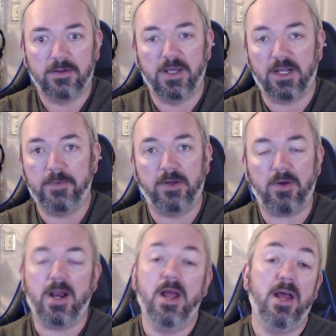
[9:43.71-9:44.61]
It could be
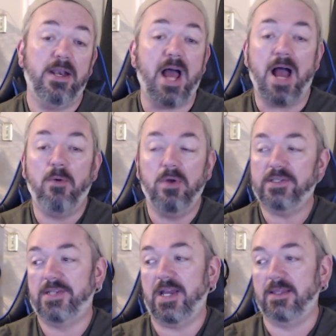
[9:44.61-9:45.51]
great. Now, I will
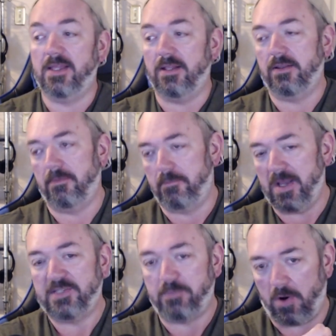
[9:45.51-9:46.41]
say that the best